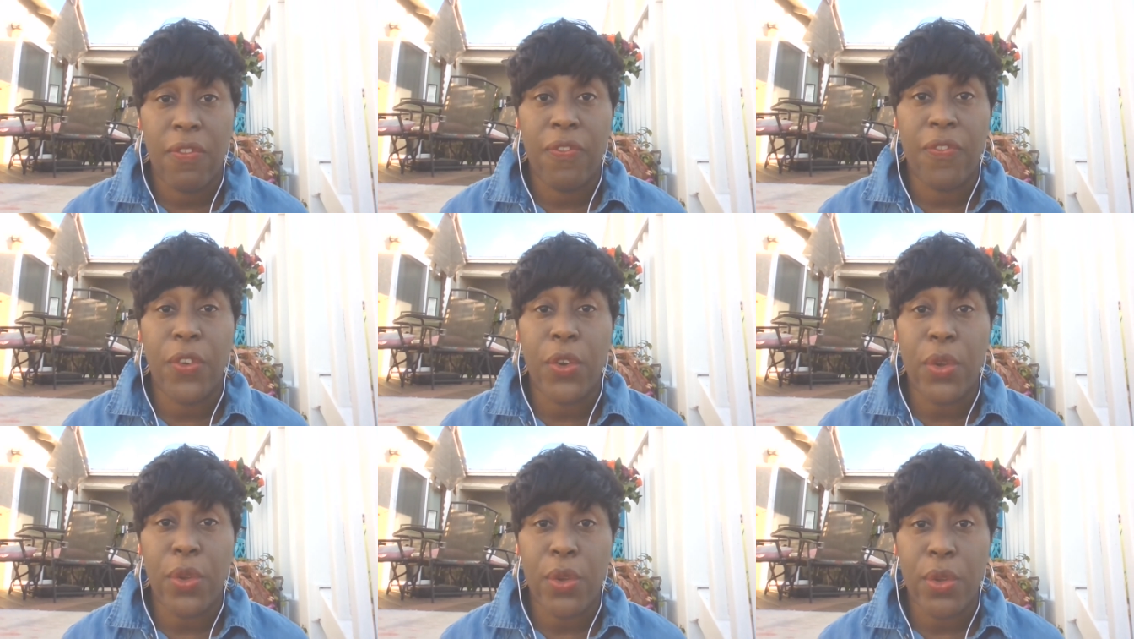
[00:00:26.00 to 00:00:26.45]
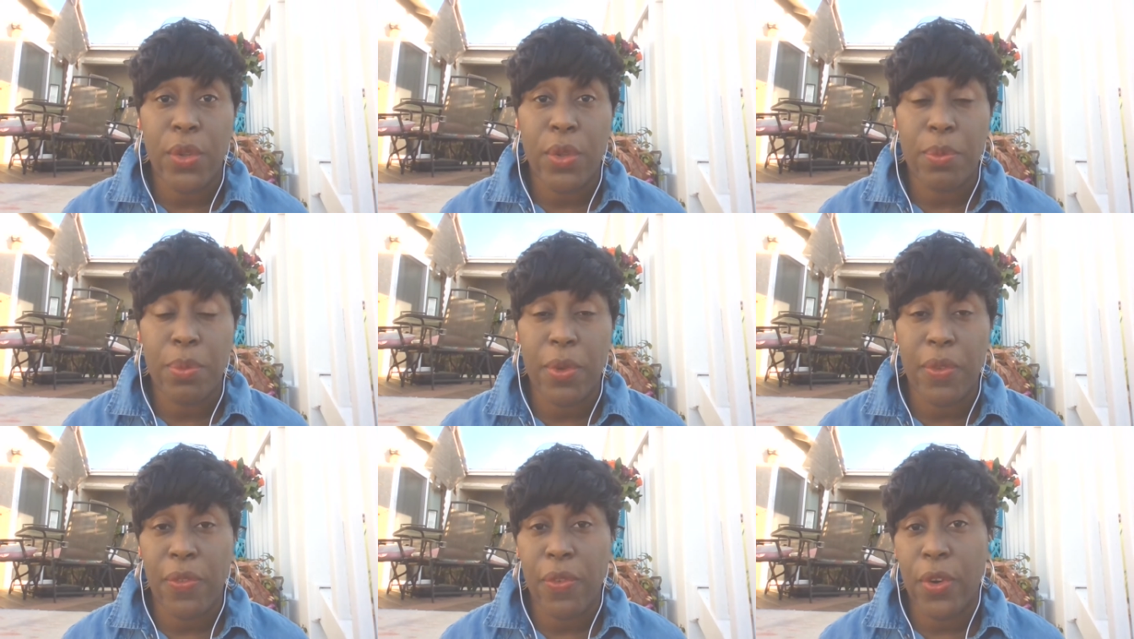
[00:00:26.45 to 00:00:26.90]
full
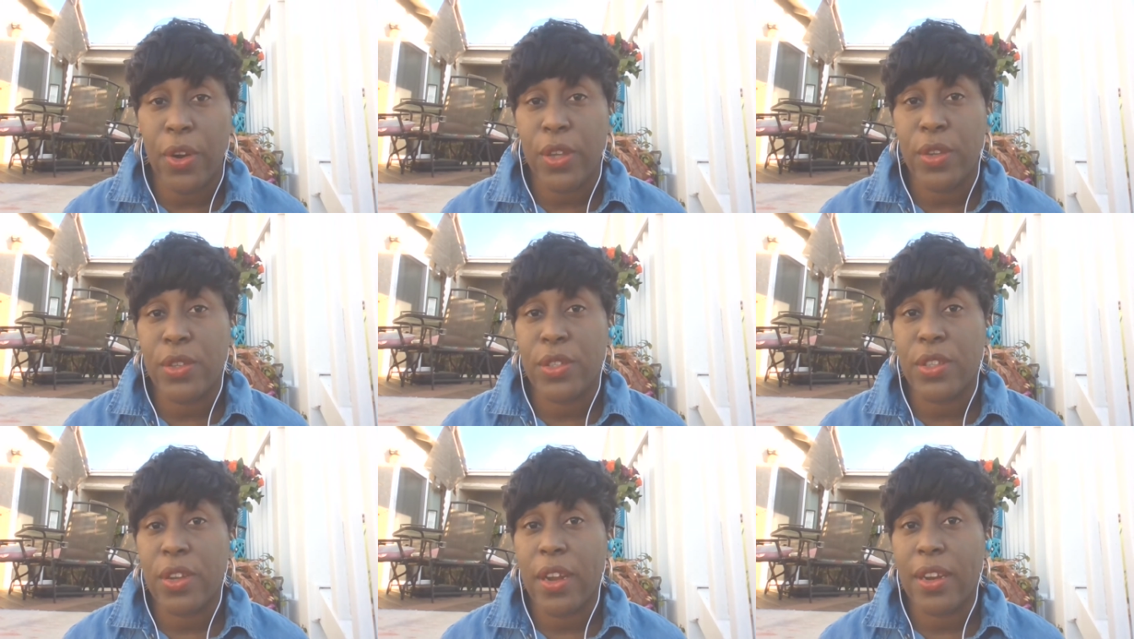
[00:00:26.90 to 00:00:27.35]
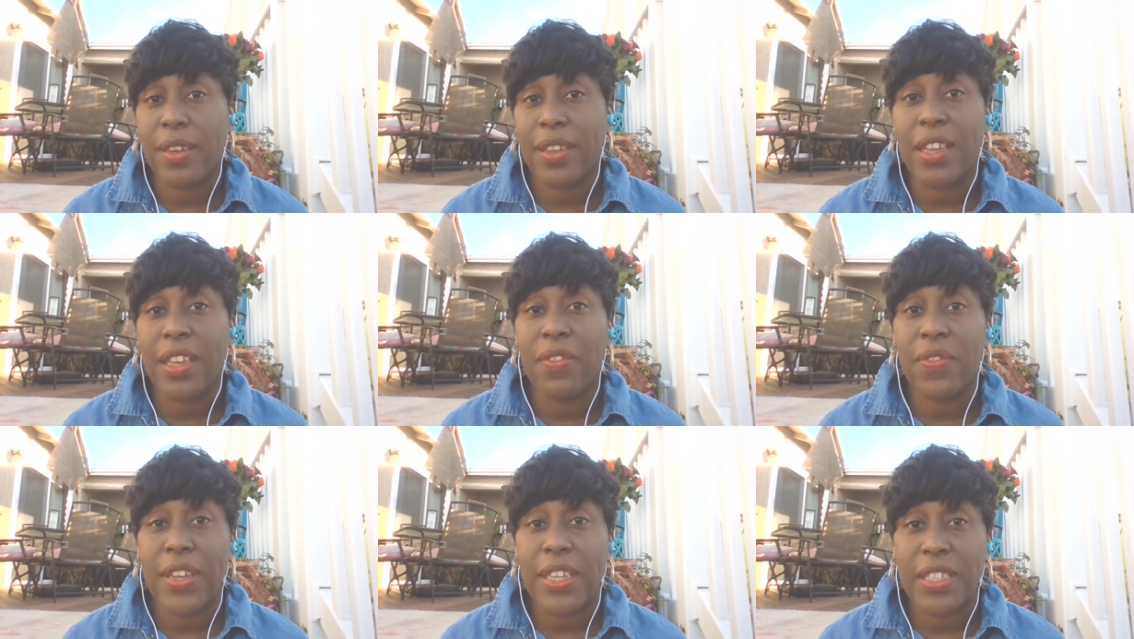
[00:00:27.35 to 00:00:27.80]
before you start
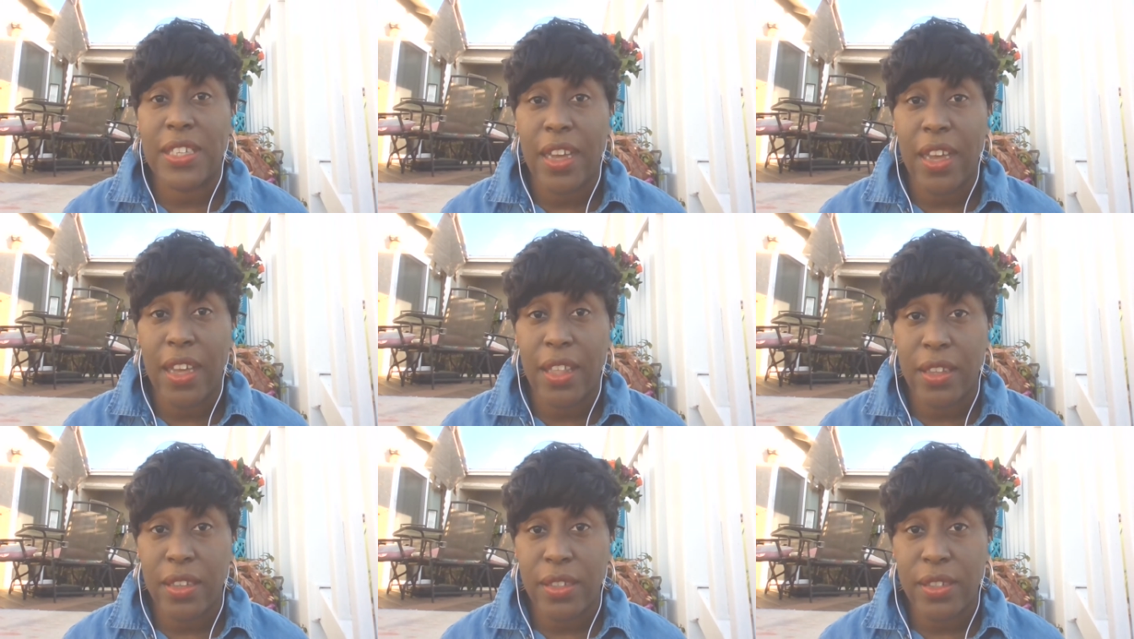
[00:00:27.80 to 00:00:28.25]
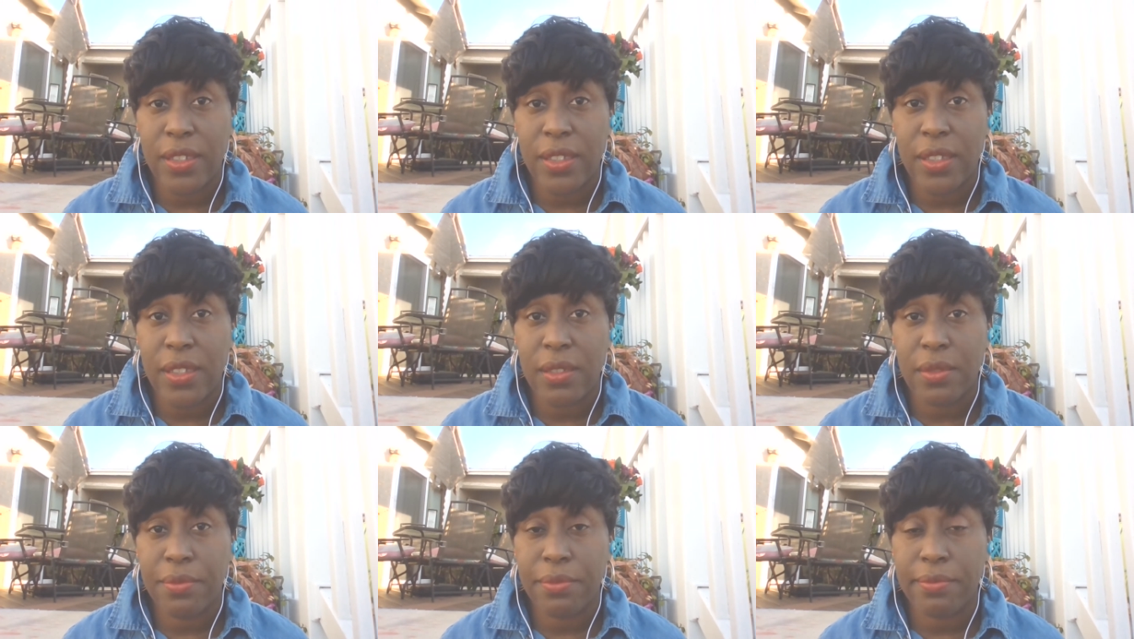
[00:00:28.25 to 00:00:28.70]
giving to
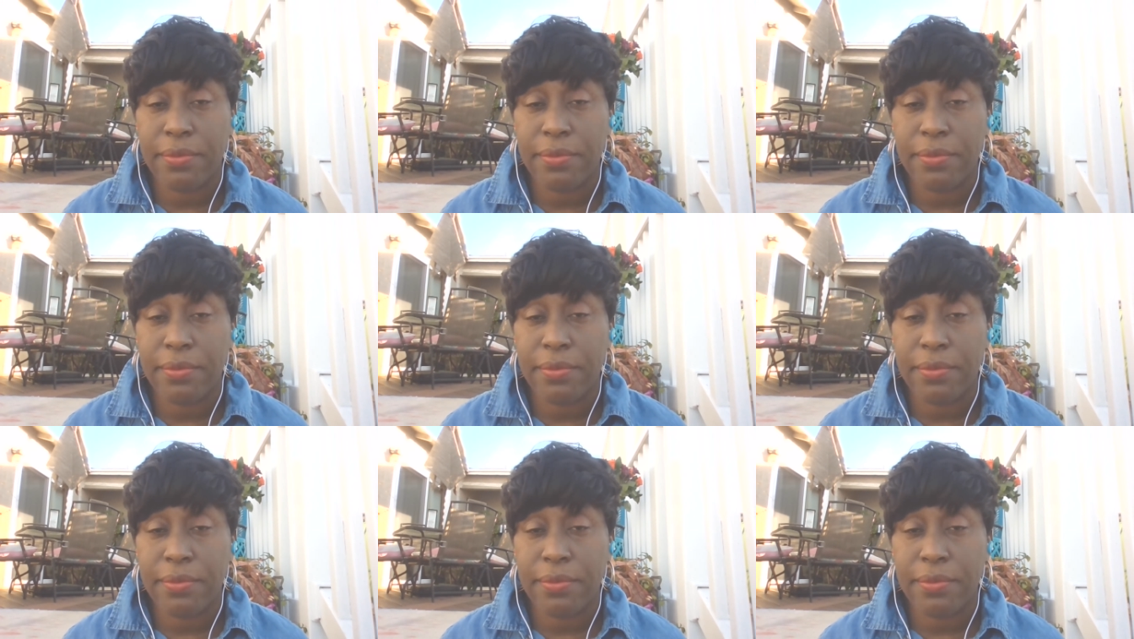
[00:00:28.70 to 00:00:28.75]
others?